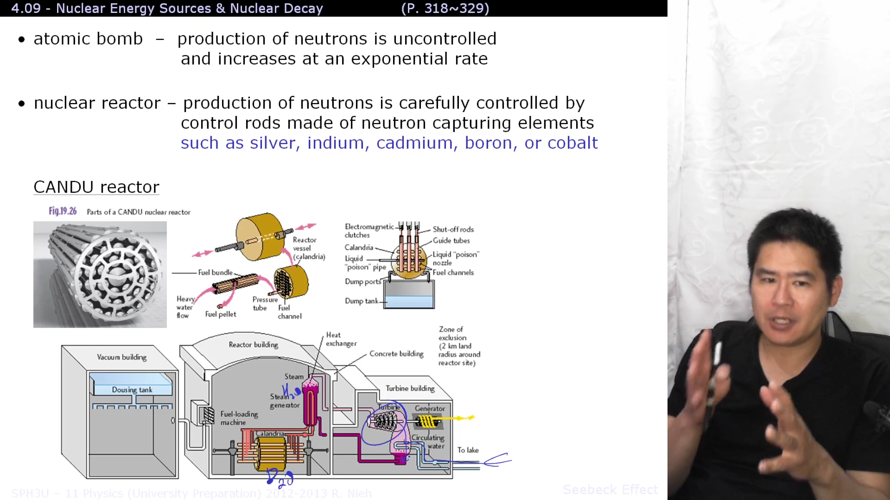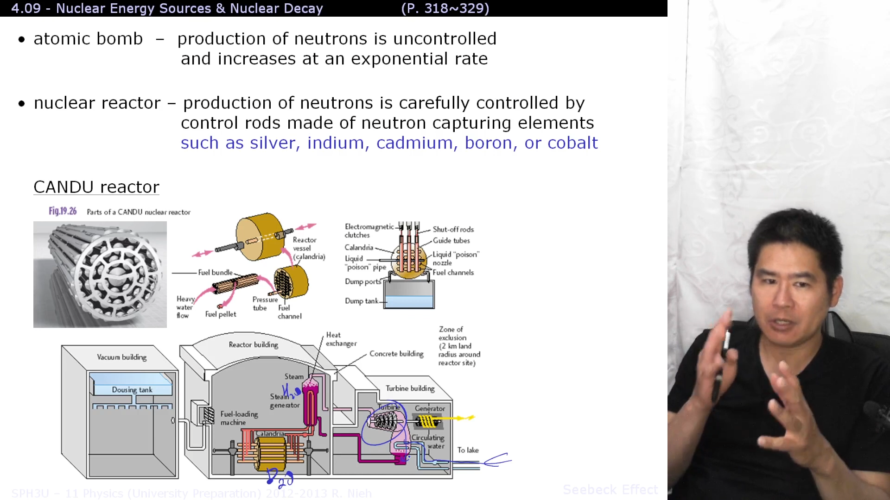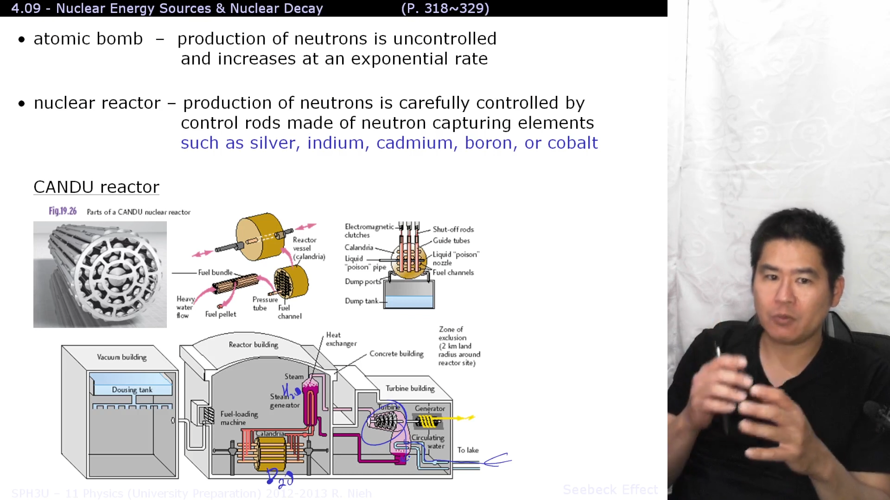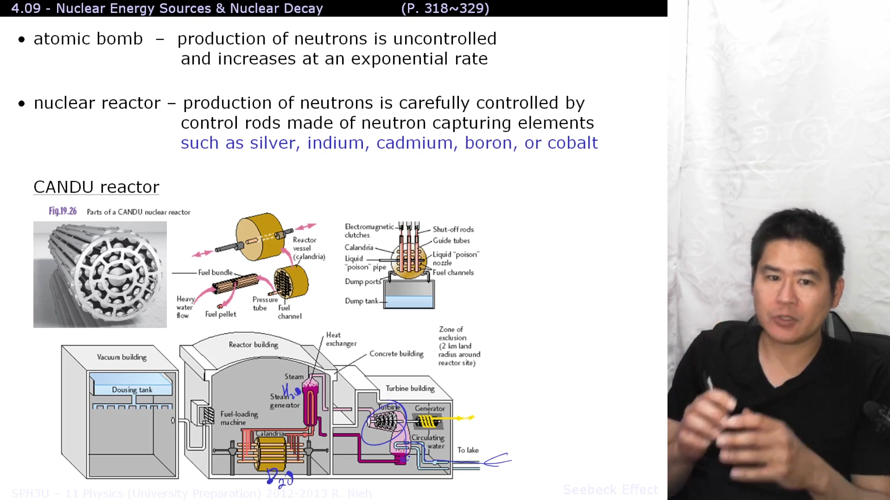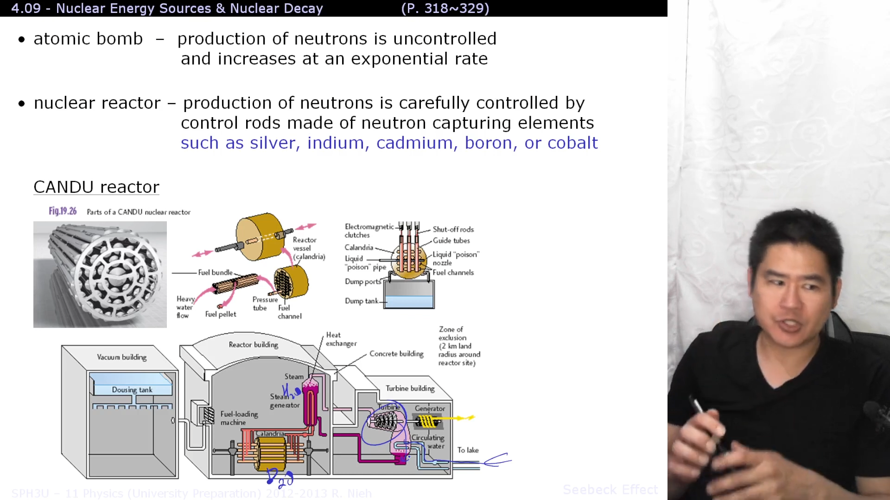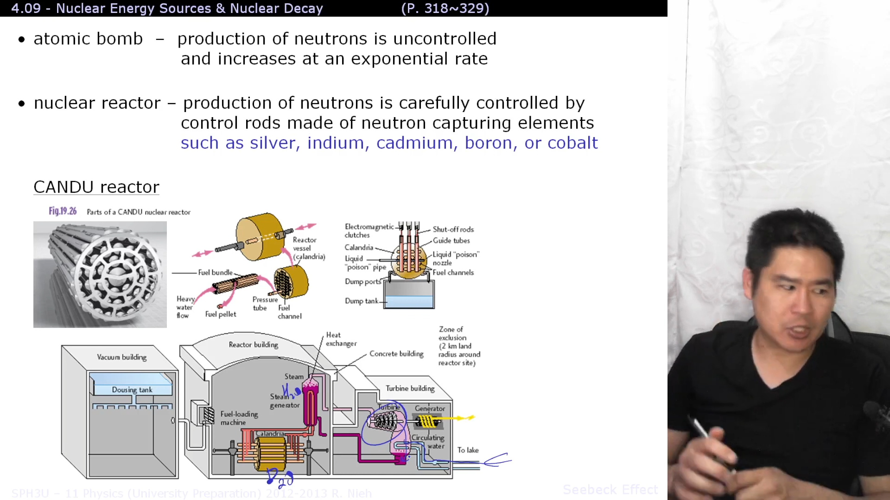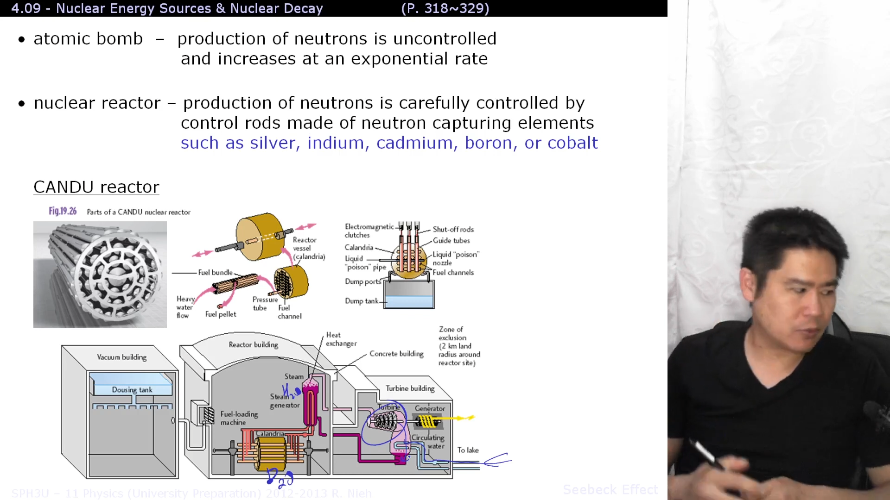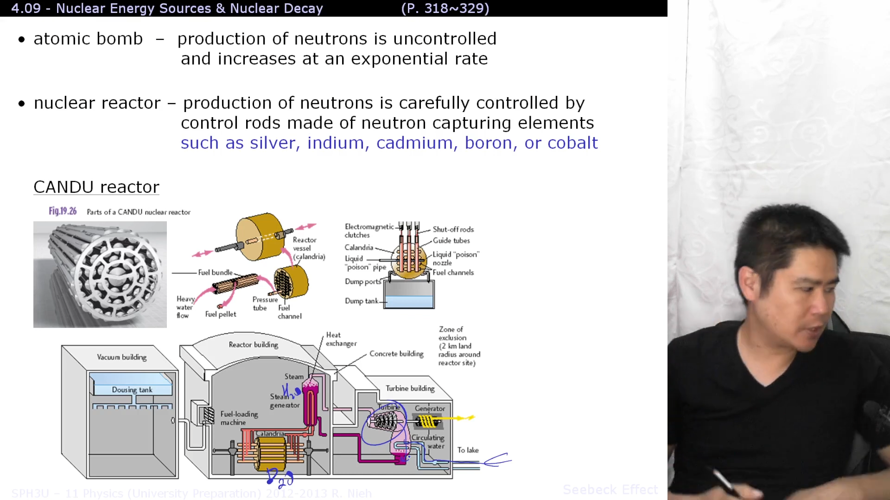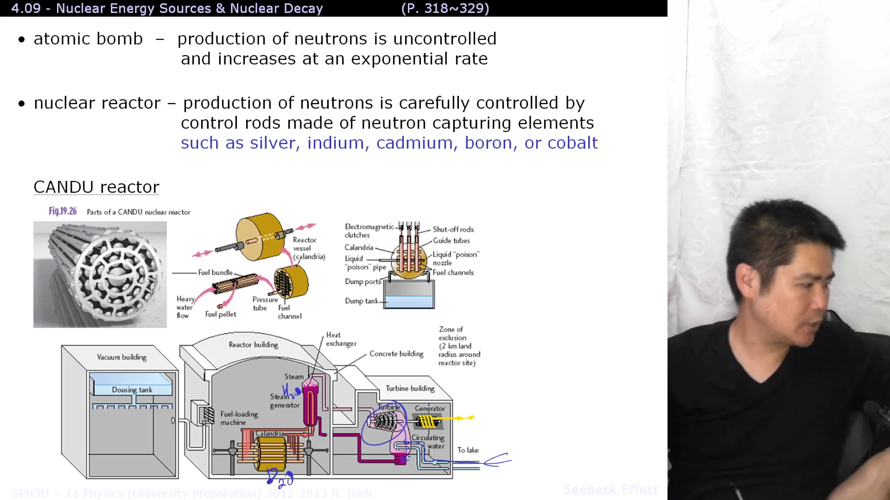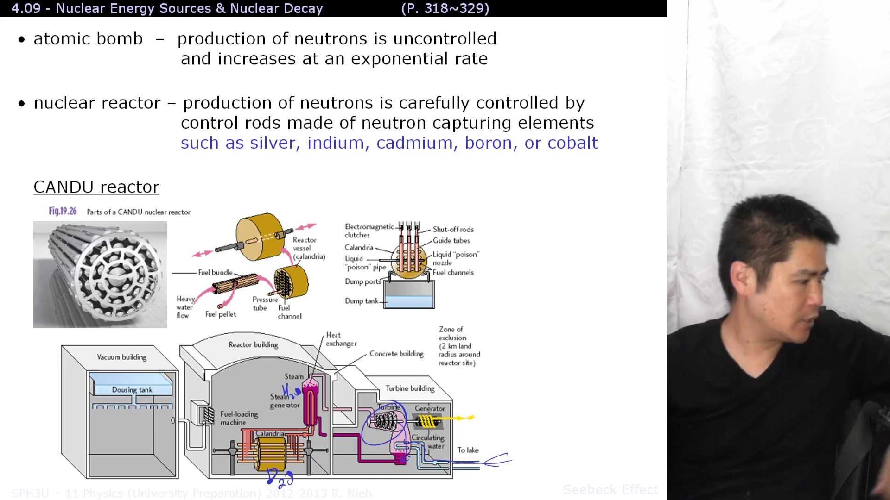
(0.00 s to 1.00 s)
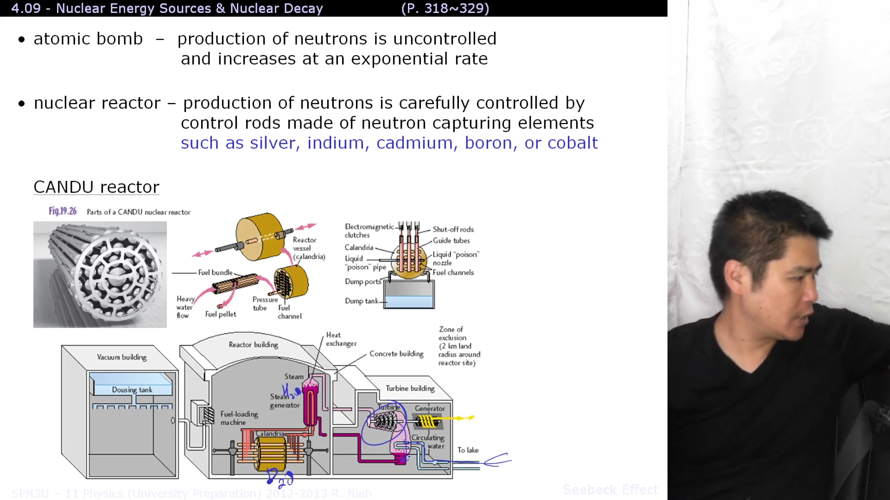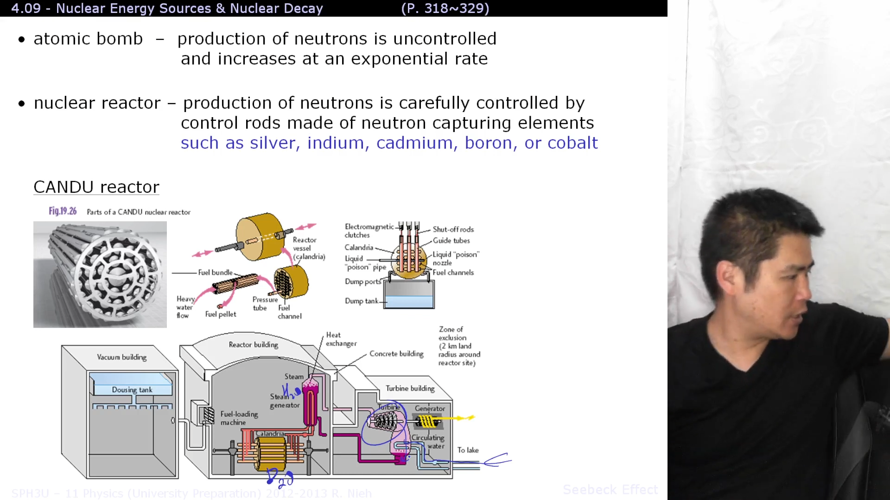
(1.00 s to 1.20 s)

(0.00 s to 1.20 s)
it will generate